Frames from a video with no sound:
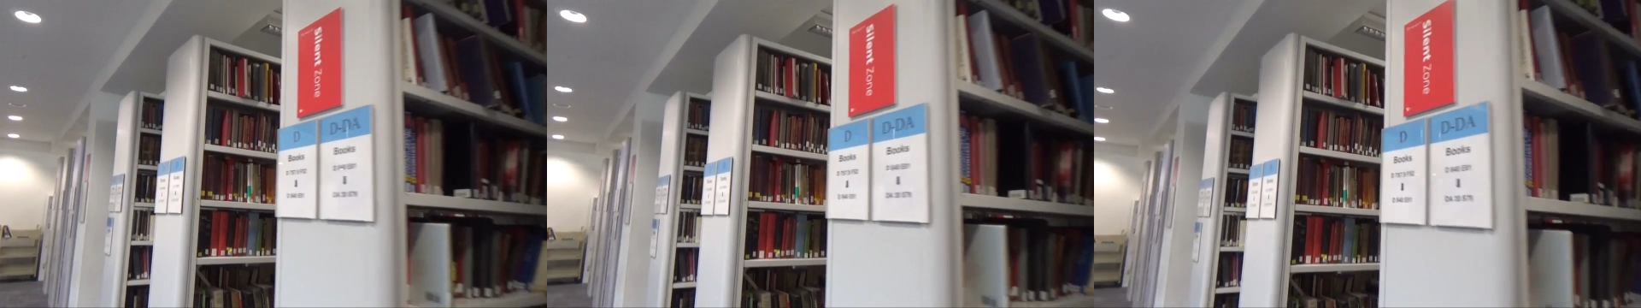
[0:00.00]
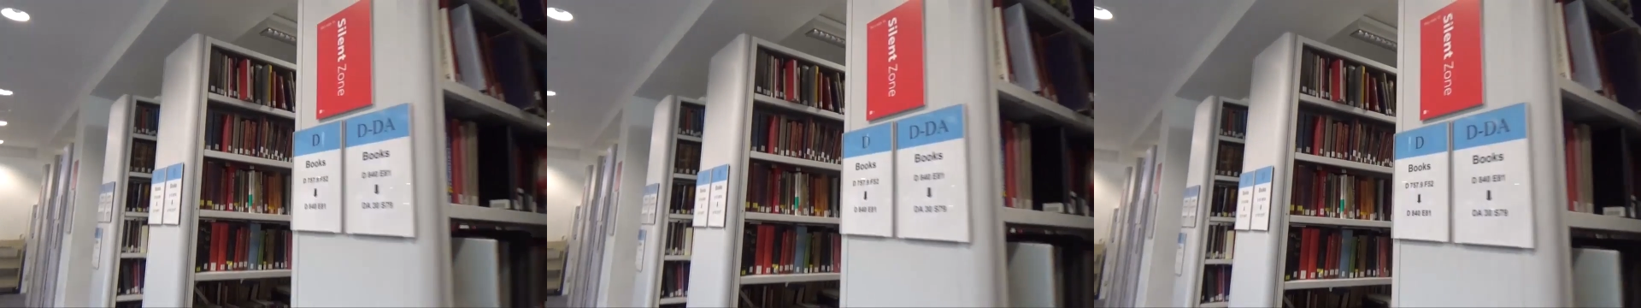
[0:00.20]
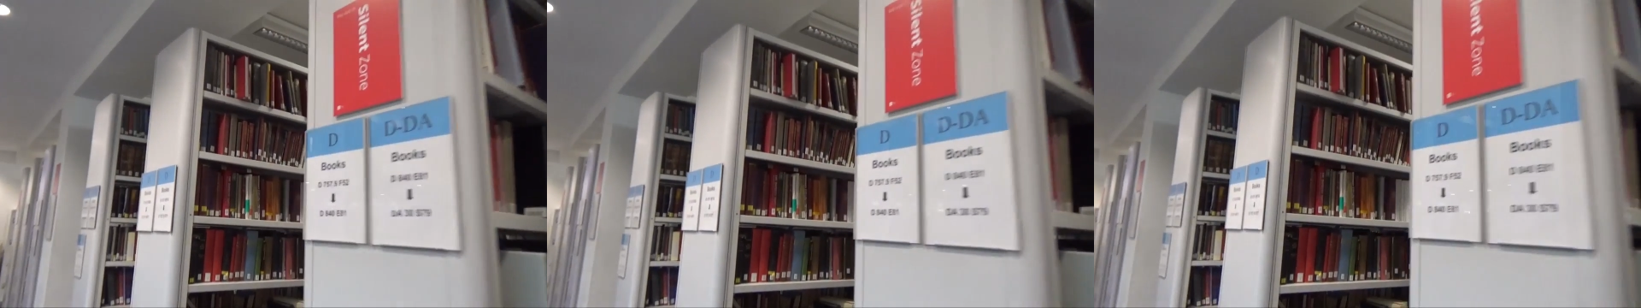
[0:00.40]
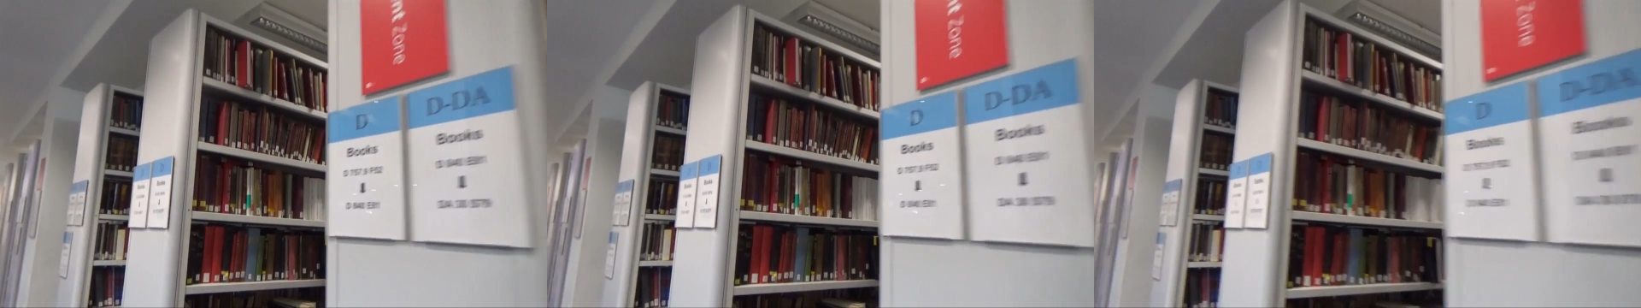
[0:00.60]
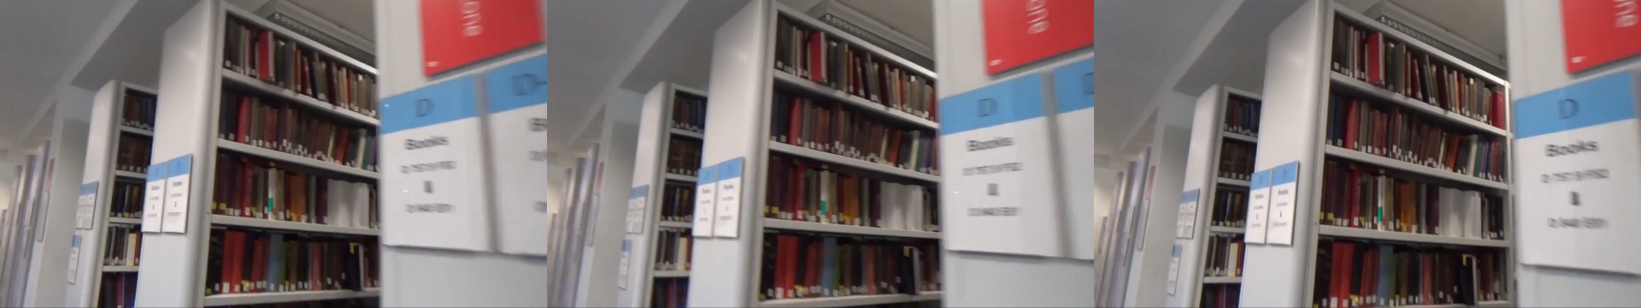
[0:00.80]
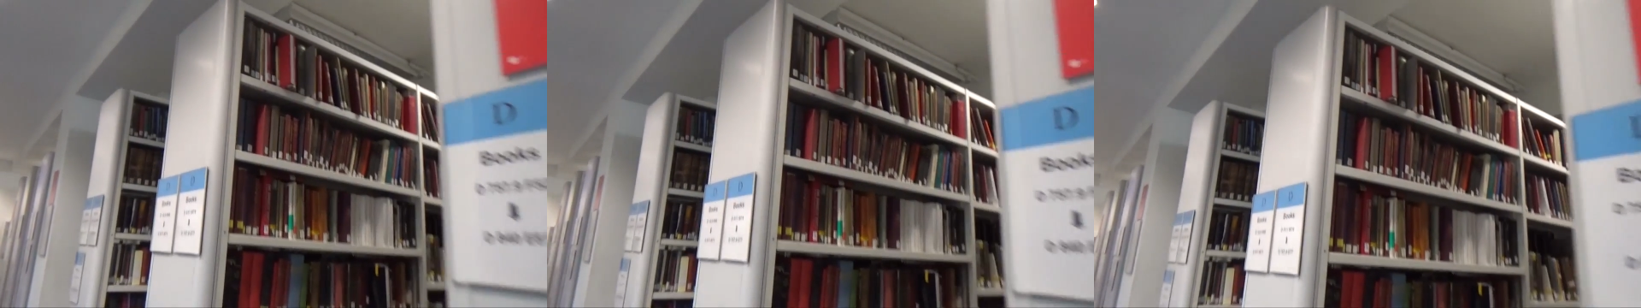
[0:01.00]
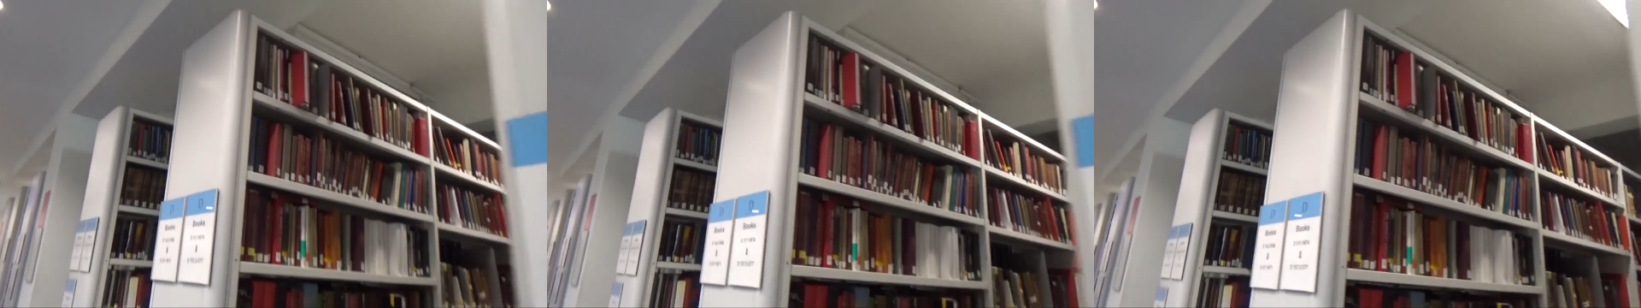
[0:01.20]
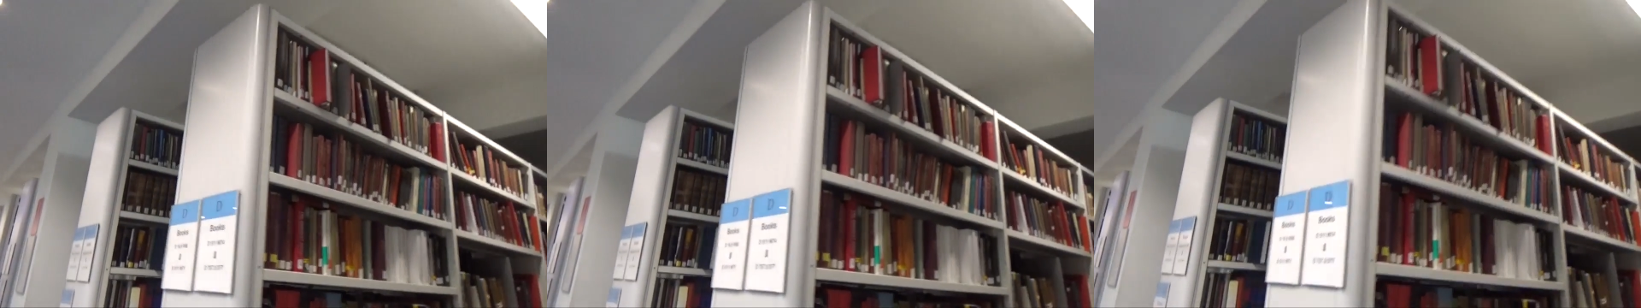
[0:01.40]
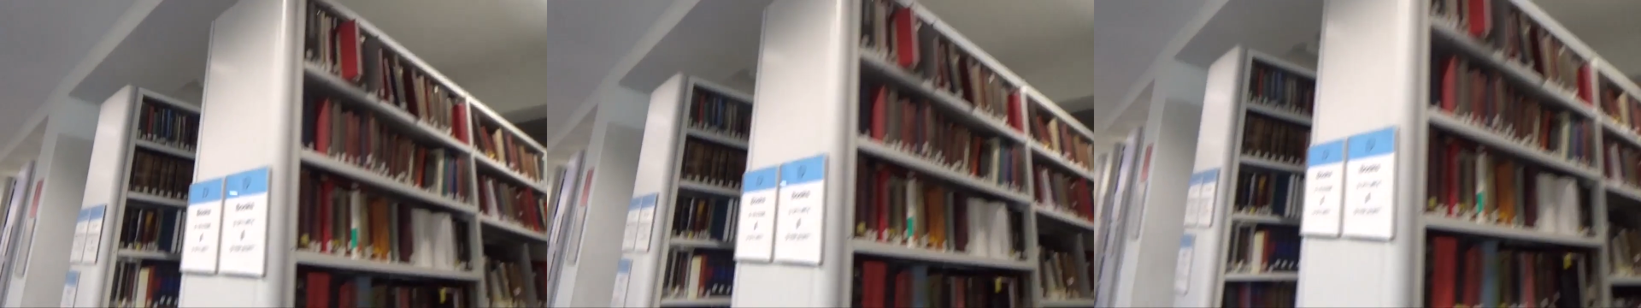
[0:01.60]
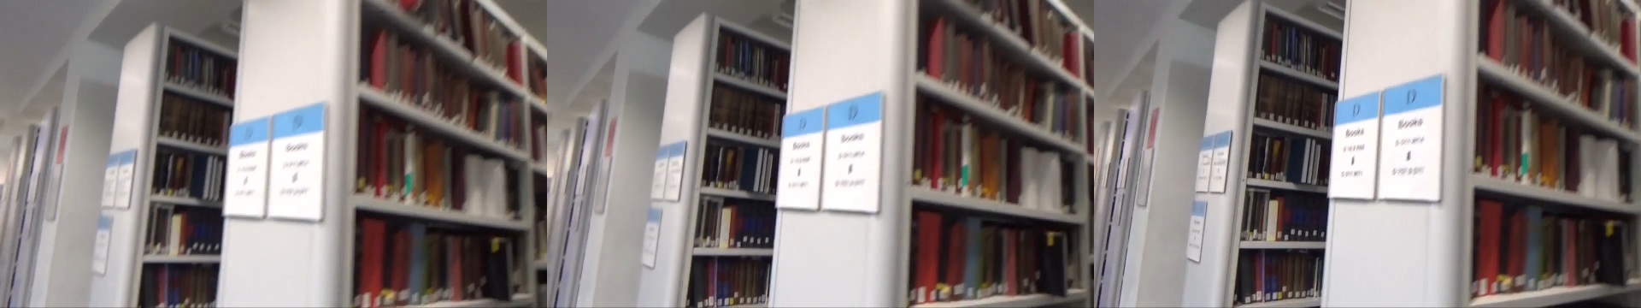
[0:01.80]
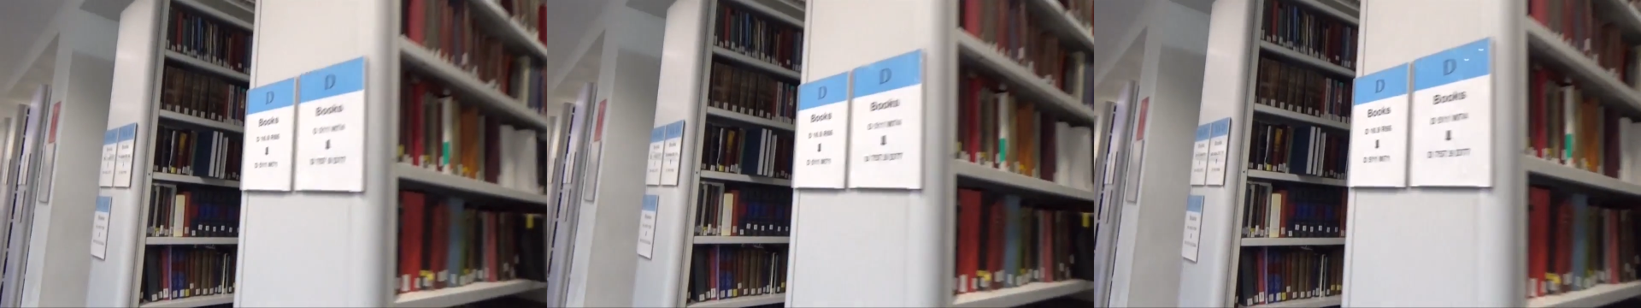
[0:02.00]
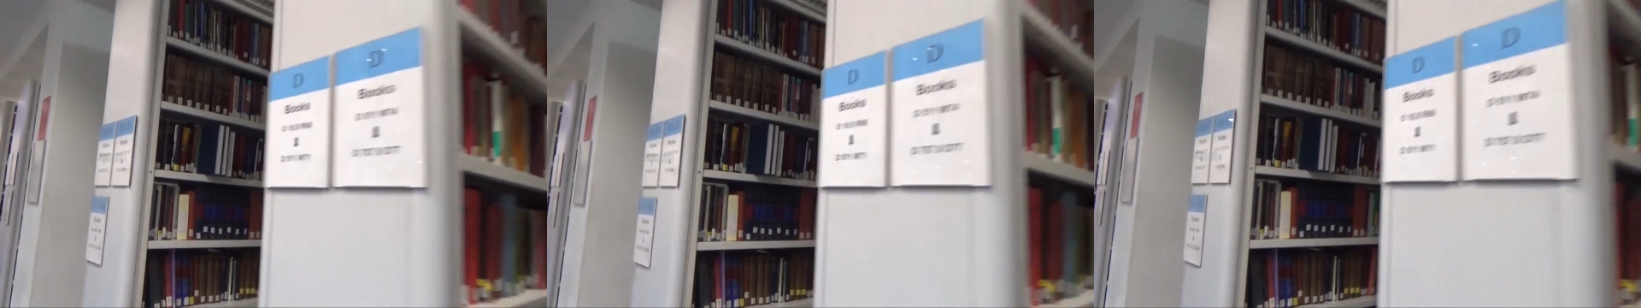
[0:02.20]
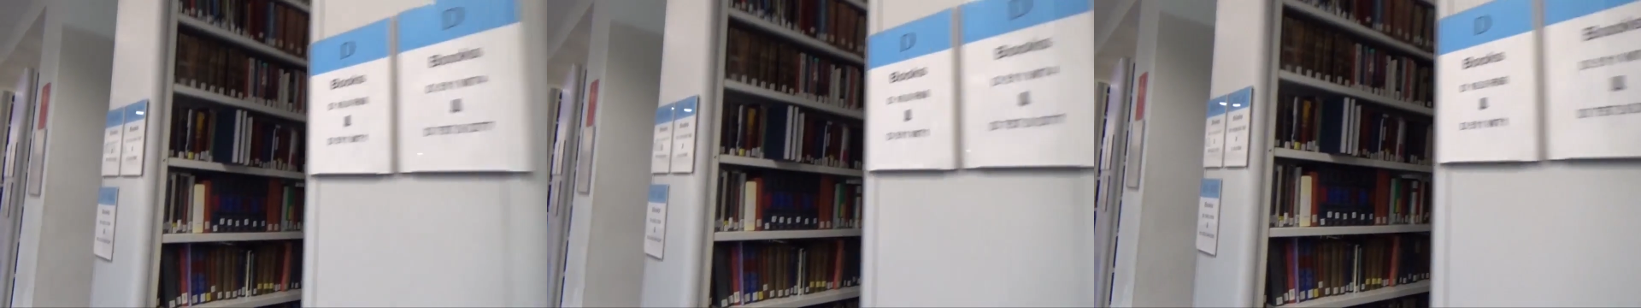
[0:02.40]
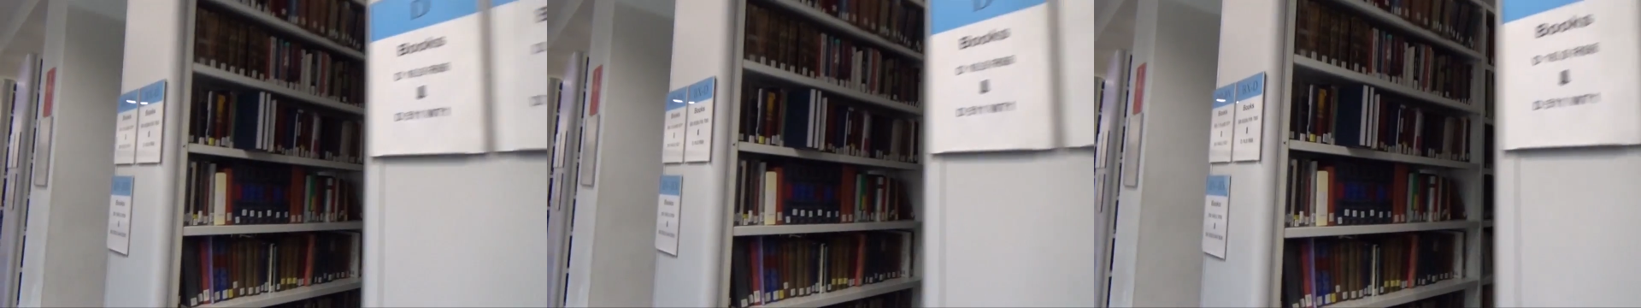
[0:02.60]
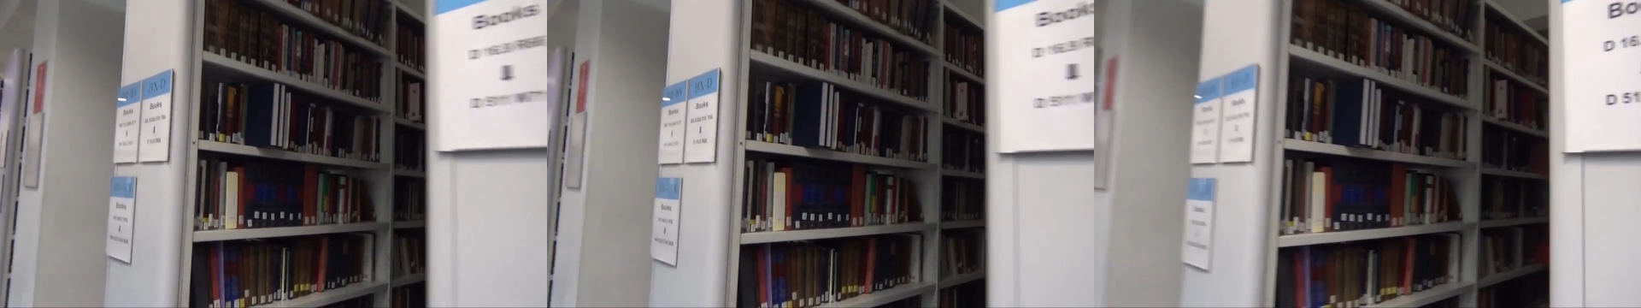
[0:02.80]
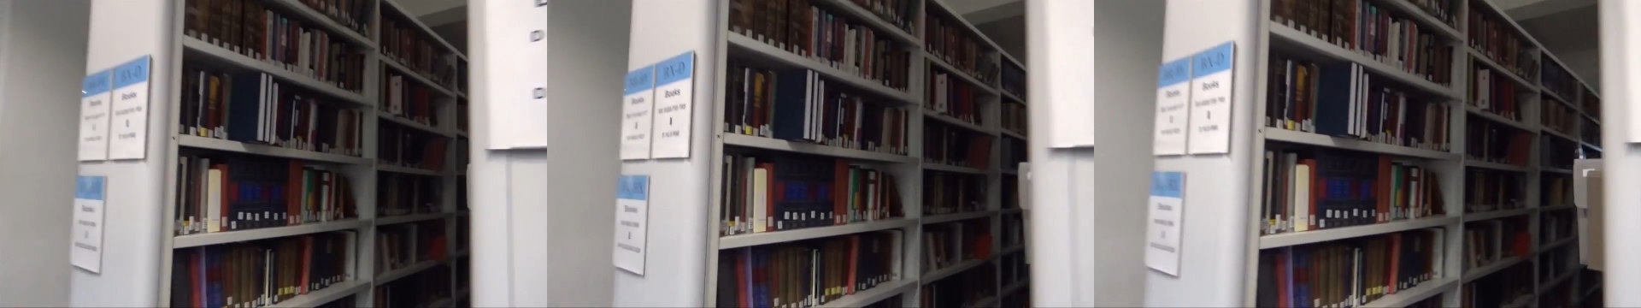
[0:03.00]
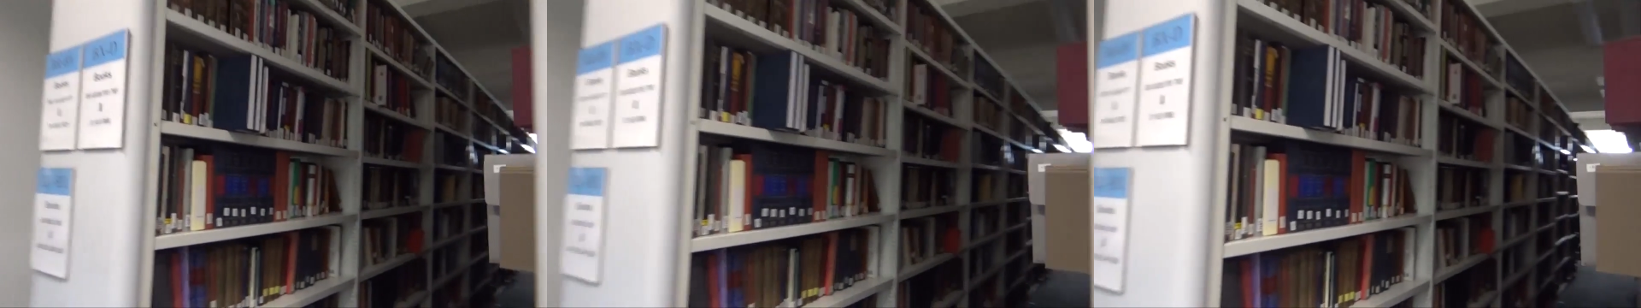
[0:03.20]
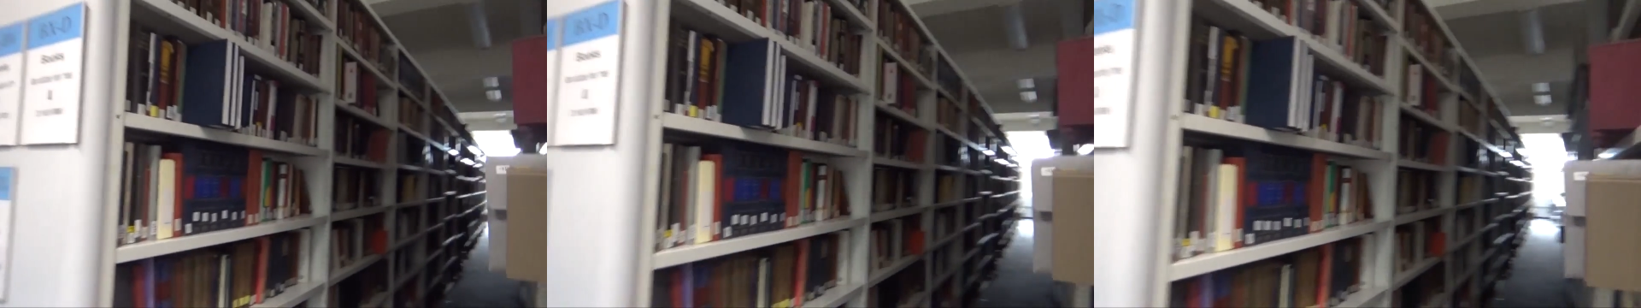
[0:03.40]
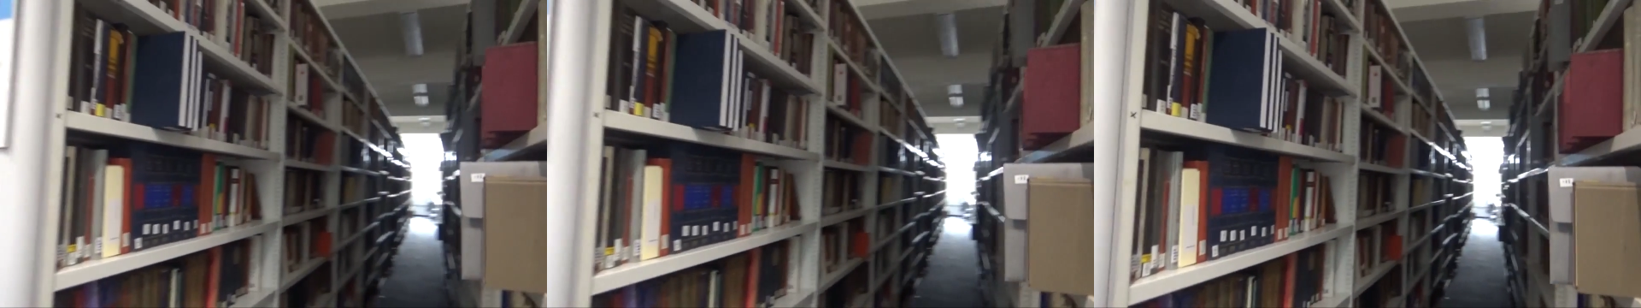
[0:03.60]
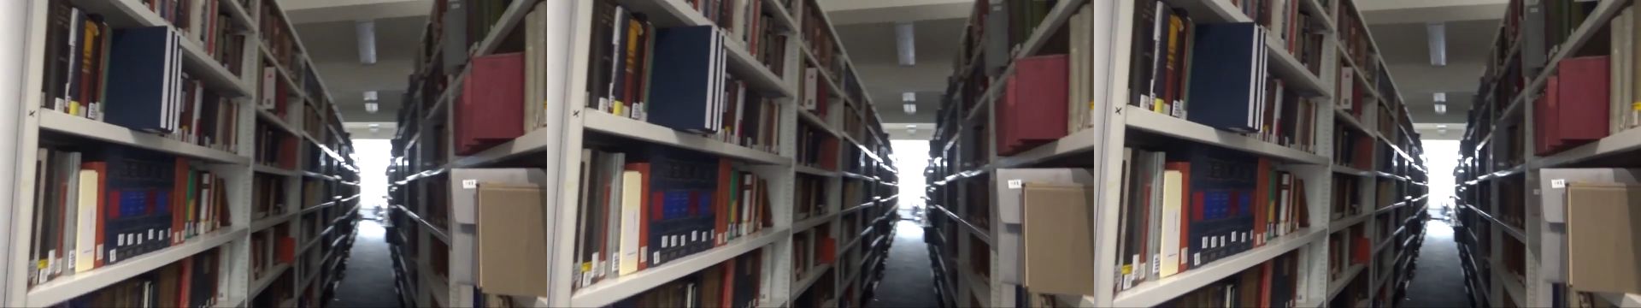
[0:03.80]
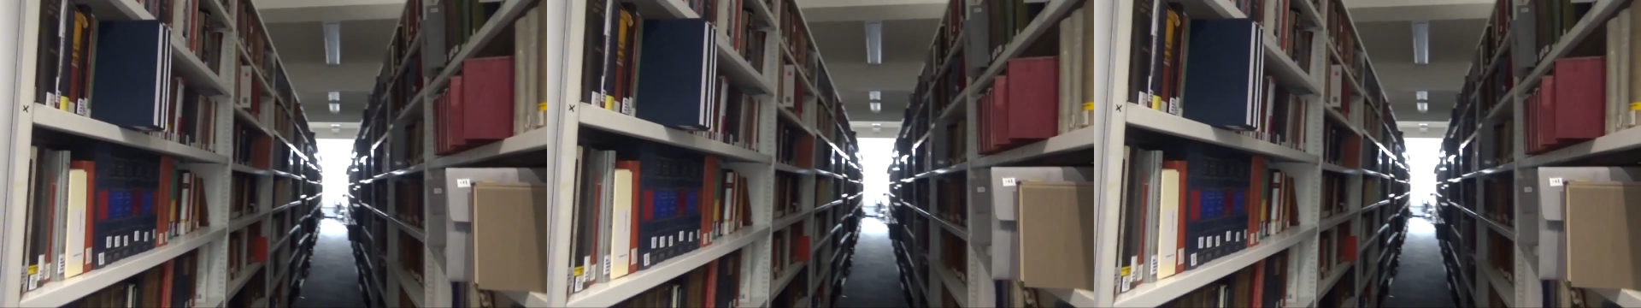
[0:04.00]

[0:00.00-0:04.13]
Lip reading: (no speaker visible)